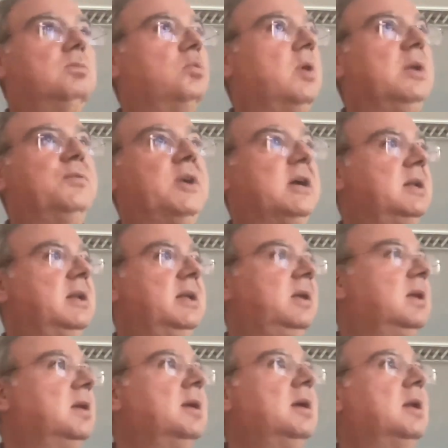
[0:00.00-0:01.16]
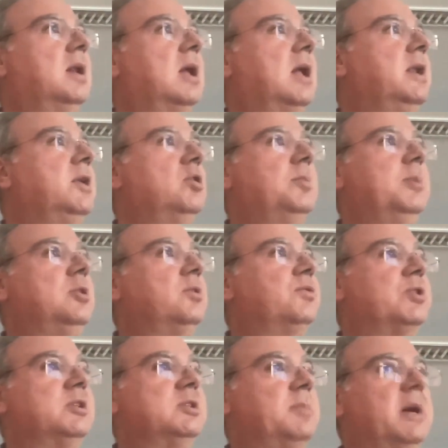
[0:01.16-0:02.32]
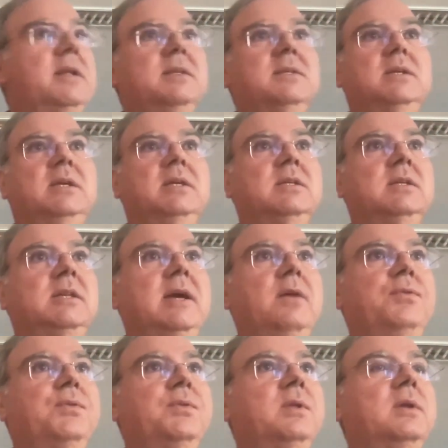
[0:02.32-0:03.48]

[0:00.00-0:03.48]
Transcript: quite frankly, a little bit of transparency is enough.